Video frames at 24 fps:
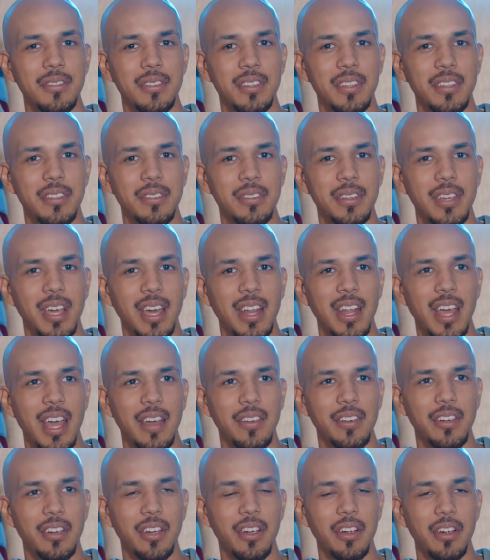You got to
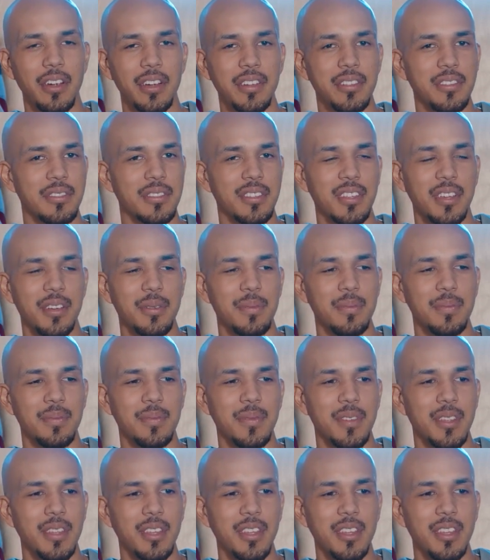have courage or something.
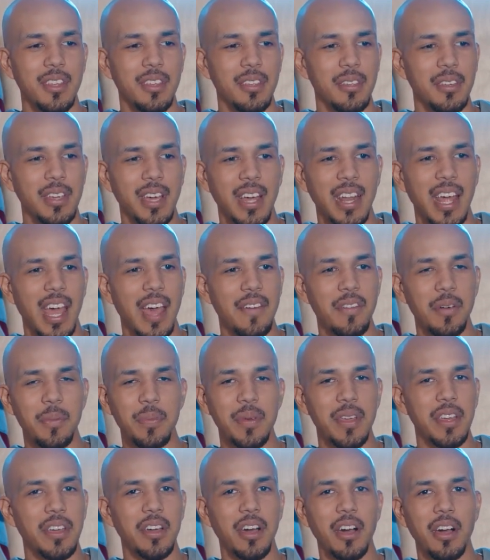You got to have a
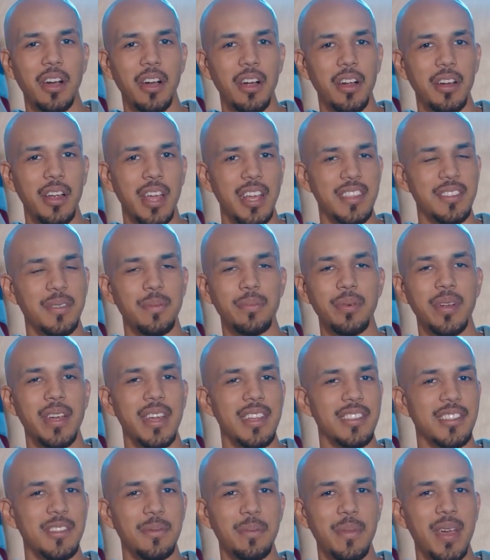big heart and some
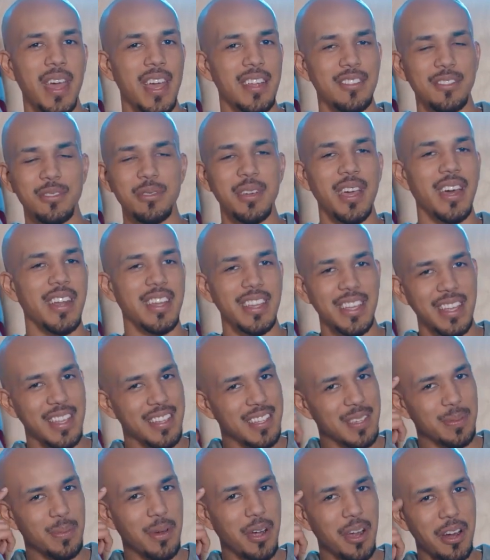brains to match. You got to
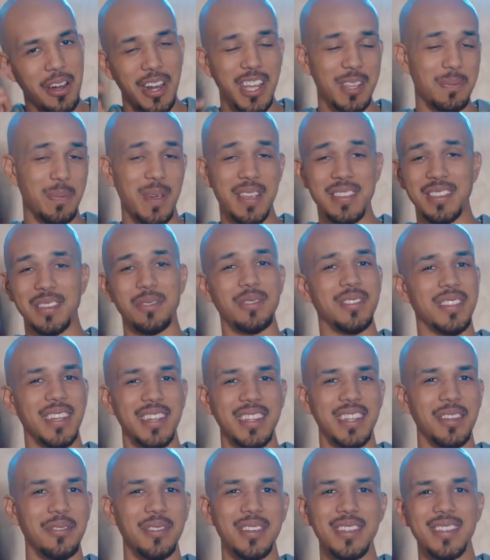get smart. That's basically the
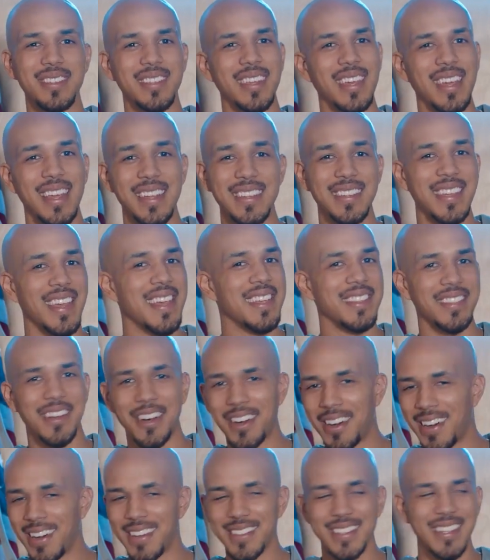same thing we said. It takes
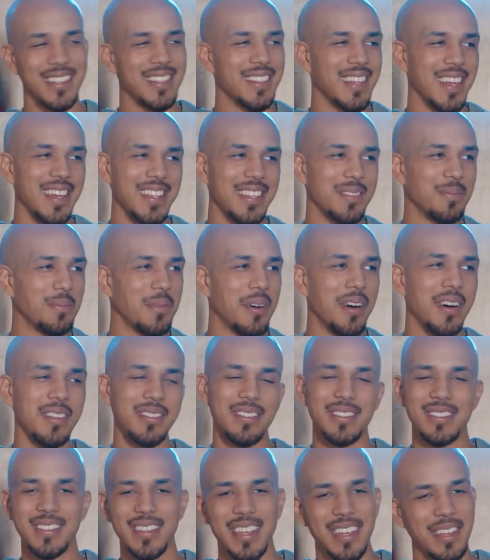hearts. It takes
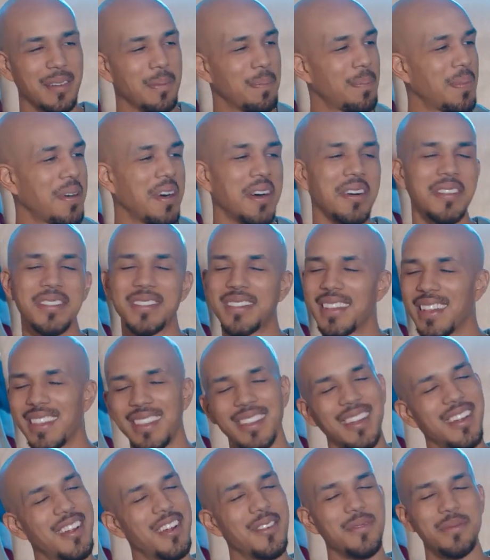smarts. It takes a boss to
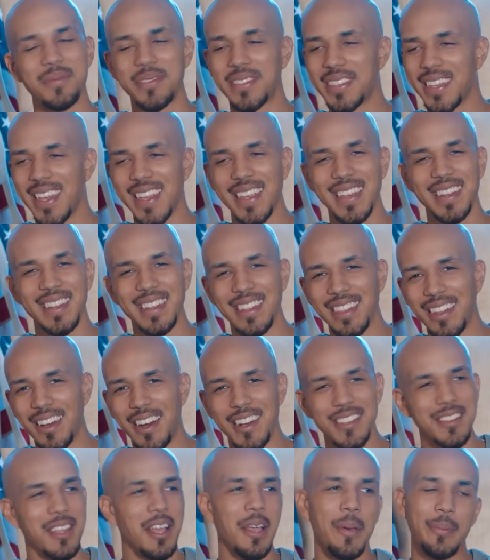learn from taking the
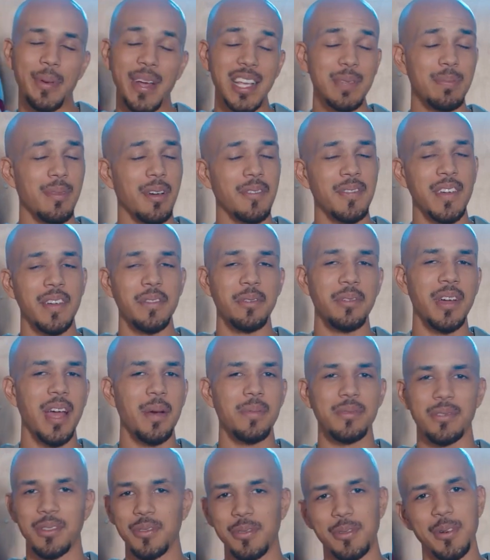loss. But that's my favorite
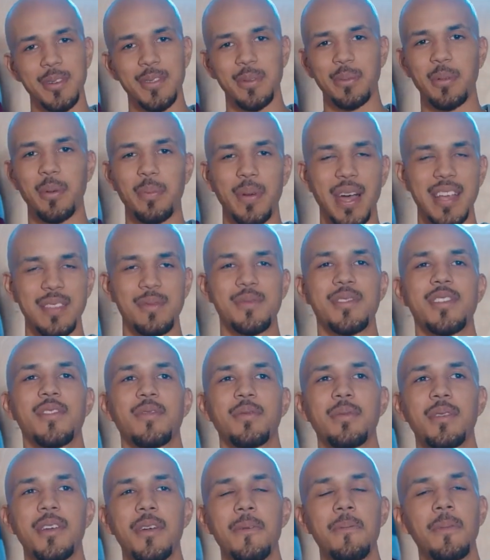rapper, so of course I'm going to buy some shit
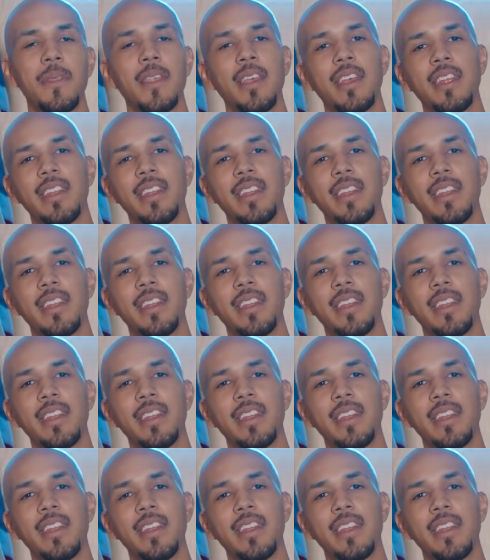from him.